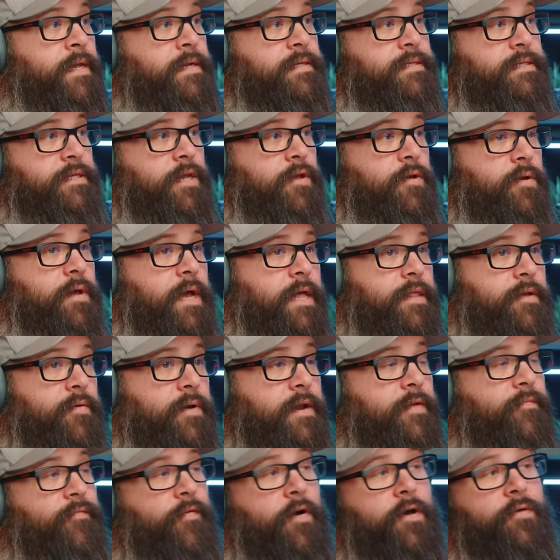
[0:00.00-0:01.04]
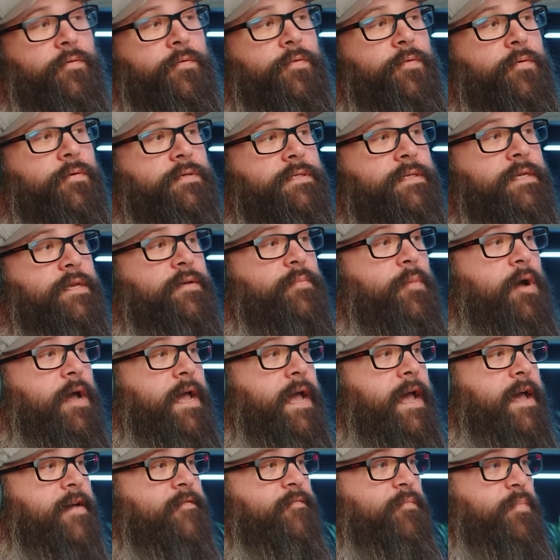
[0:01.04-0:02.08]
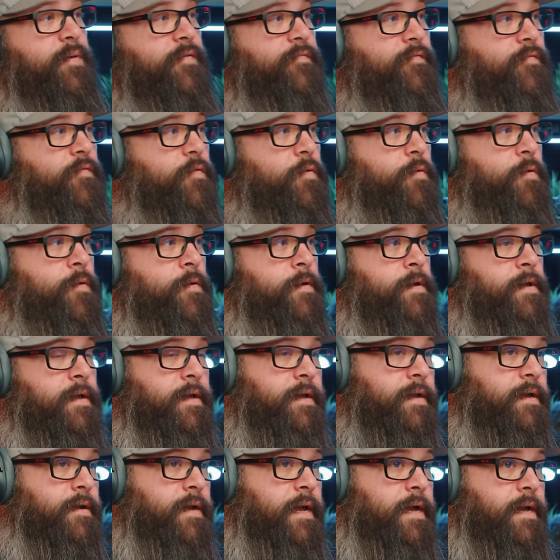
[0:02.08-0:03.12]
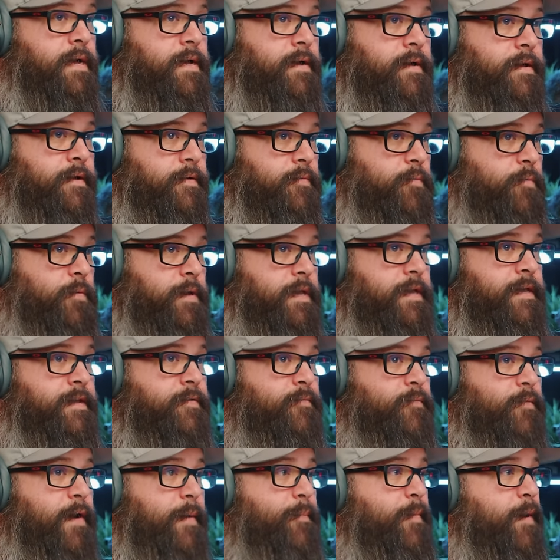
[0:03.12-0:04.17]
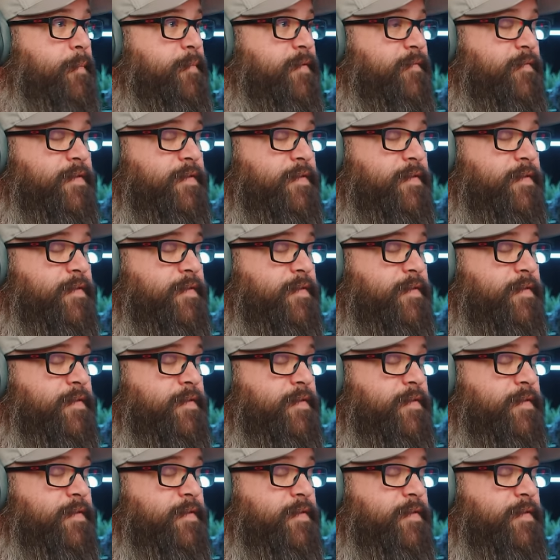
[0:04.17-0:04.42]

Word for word: So are there any final thoughts that you might have before uh, we wrap up the